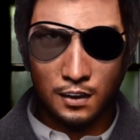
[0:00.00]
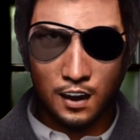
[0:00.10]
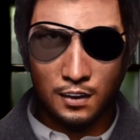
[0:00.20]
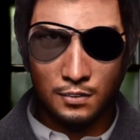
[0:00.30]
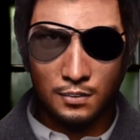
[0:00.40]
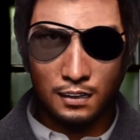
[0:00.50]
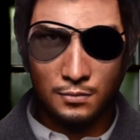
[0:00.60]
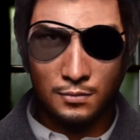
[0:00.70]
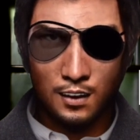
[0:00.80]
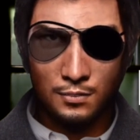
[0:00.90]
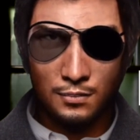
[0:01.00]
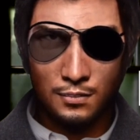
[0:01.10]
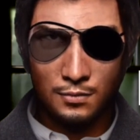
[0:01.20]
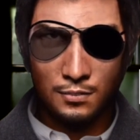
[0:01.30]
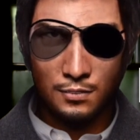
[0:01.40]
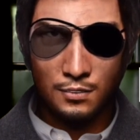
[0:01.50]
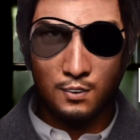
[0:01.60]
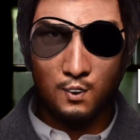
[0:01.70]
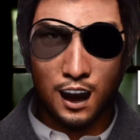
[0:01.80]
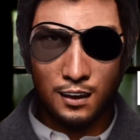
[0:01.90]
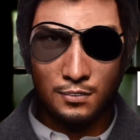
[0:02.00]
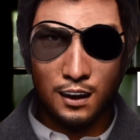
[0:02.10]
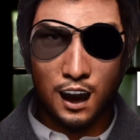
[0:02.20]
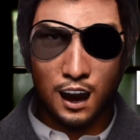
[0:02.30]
month or something like that. Wow.